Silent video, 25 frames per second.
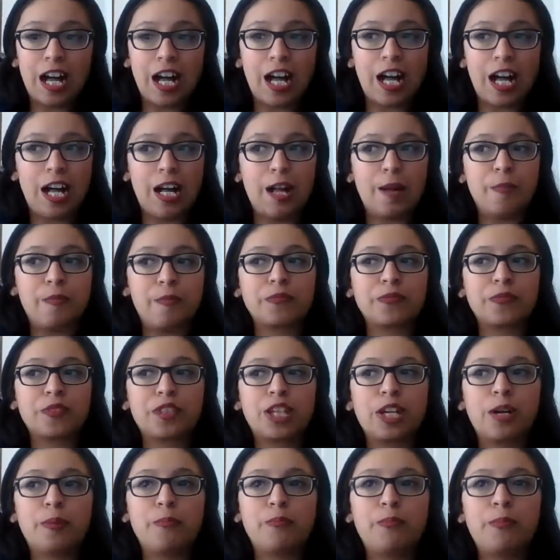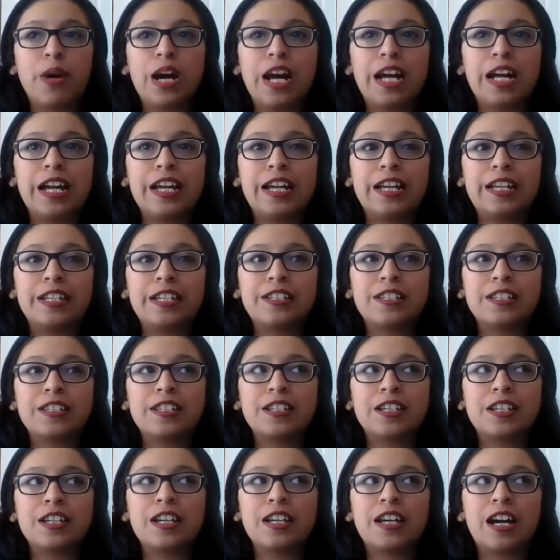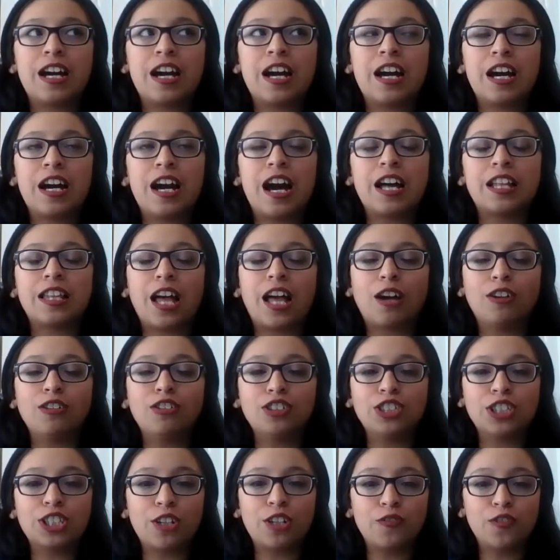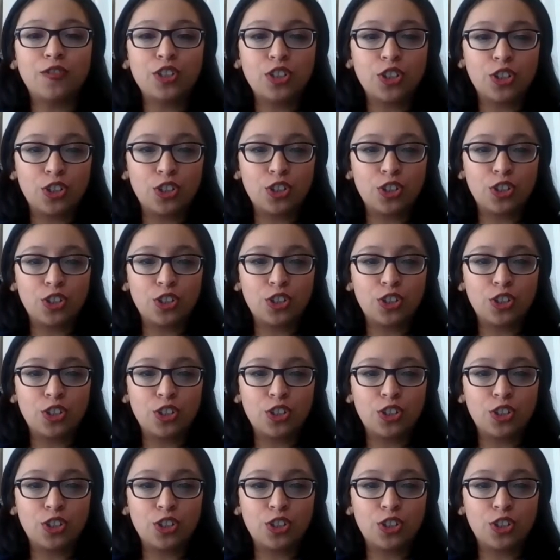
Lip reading: um, but allow yourself the